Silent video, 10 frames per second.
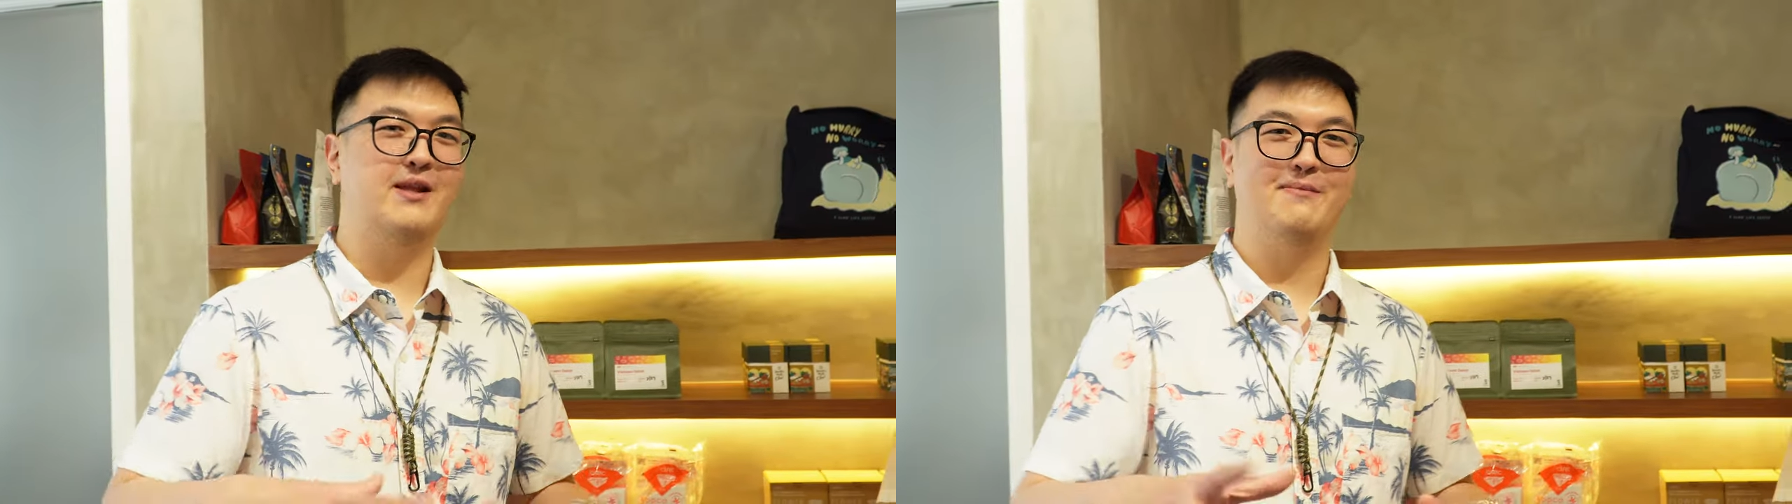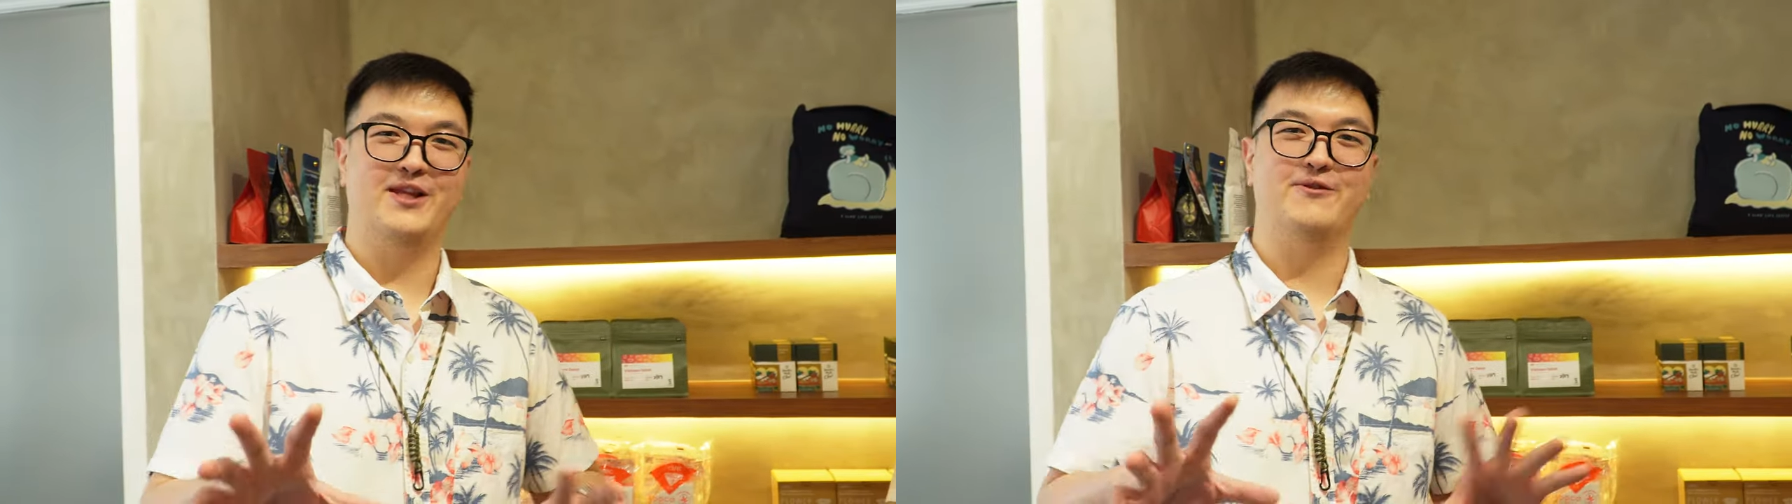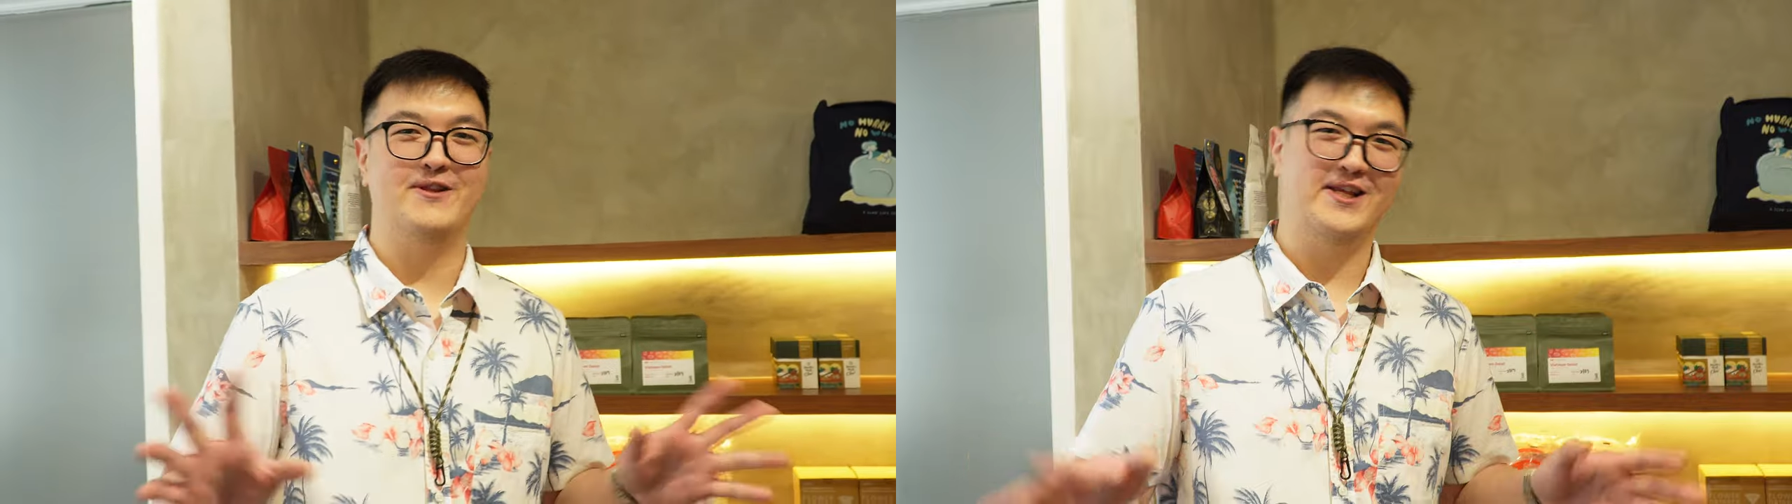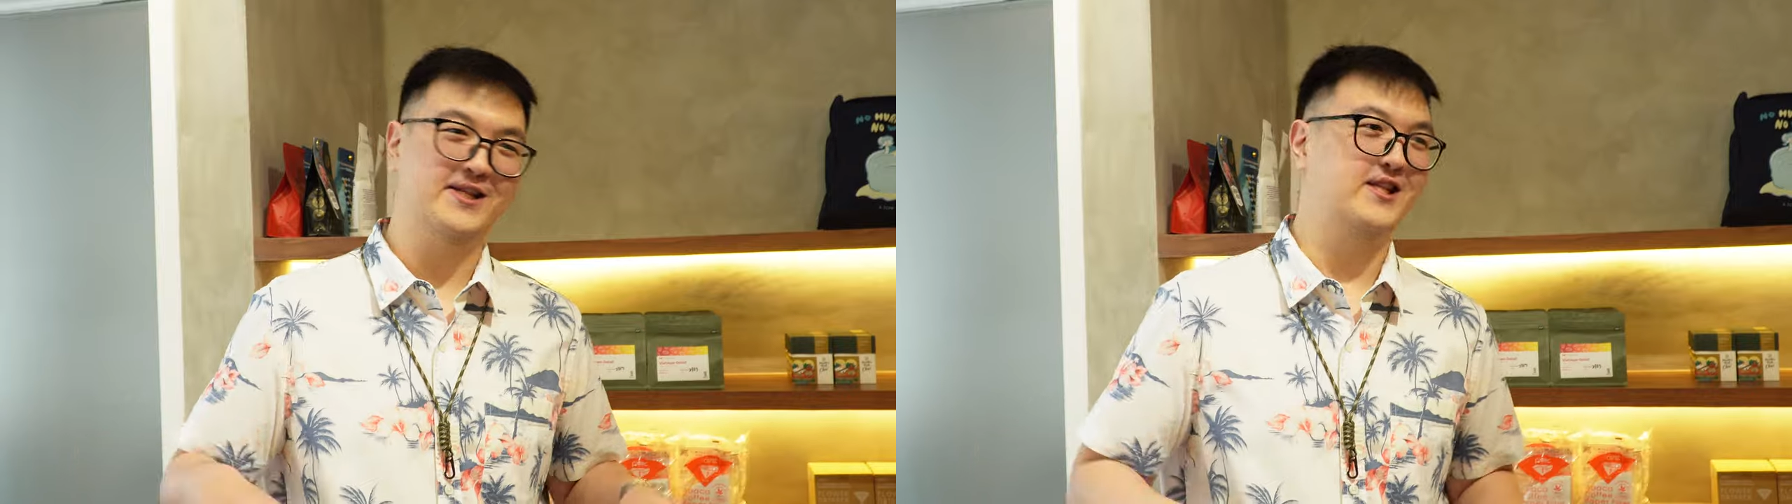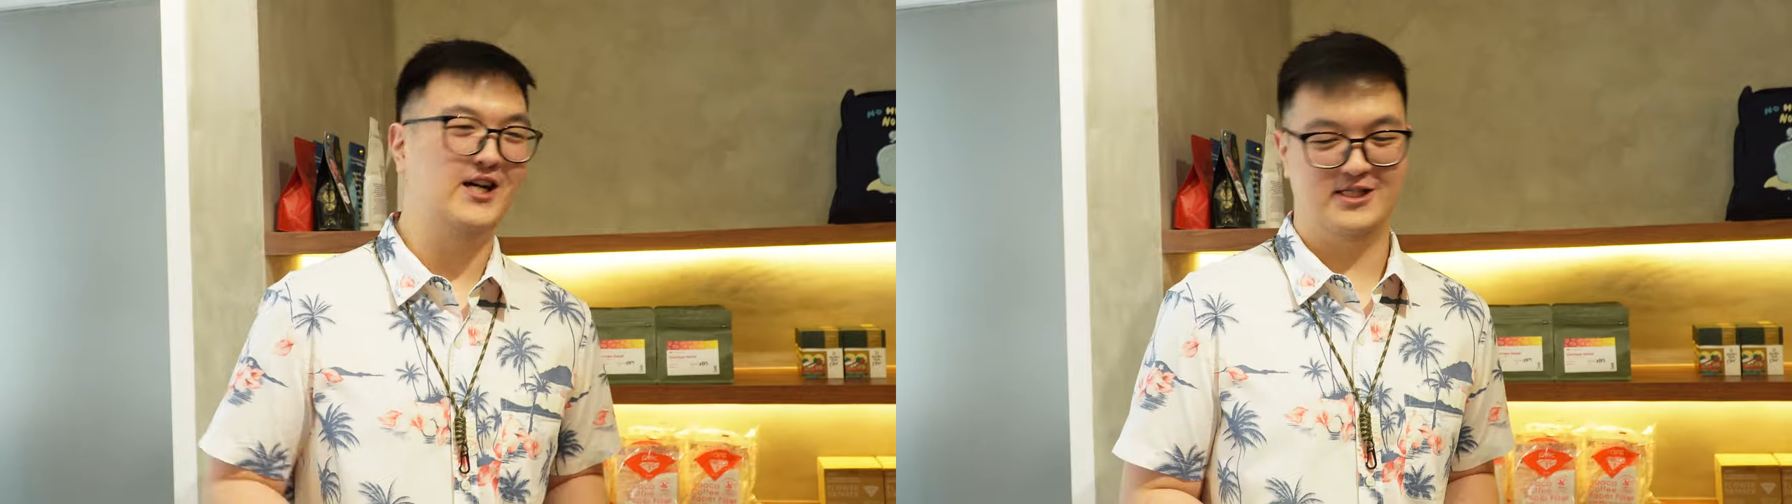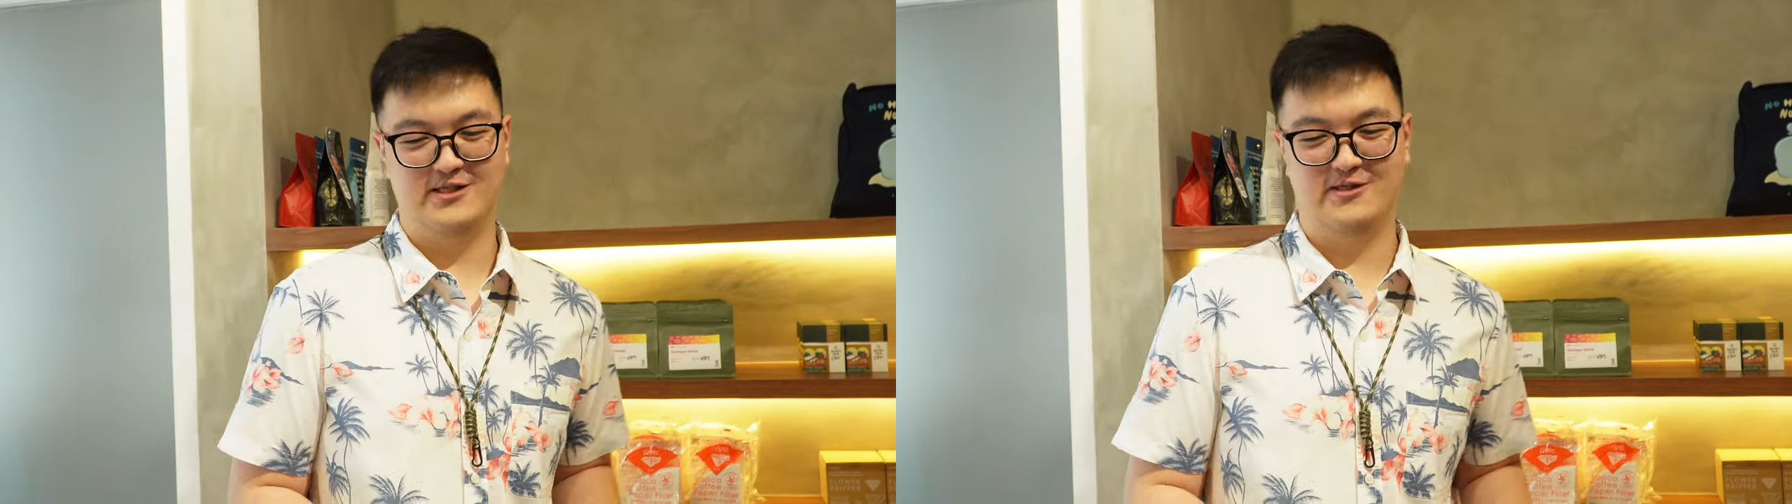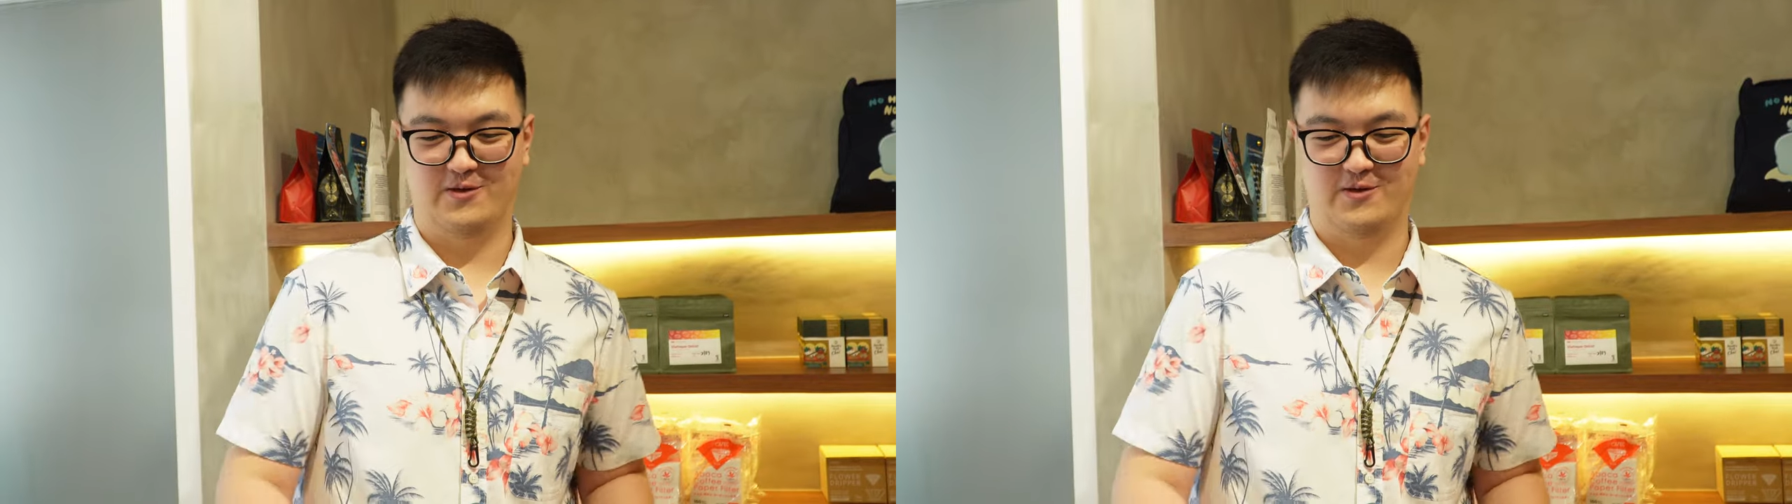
limited release lots.